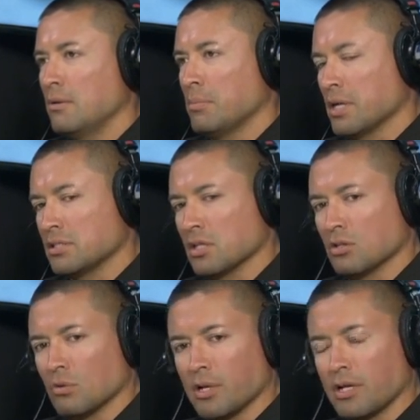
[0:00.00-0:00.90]
But I said, you
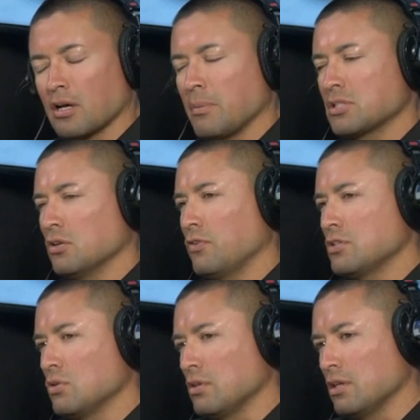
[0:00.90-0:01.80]
know what? I got myself
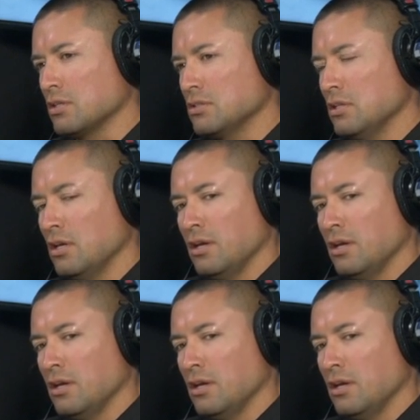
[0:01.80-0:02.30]
into this.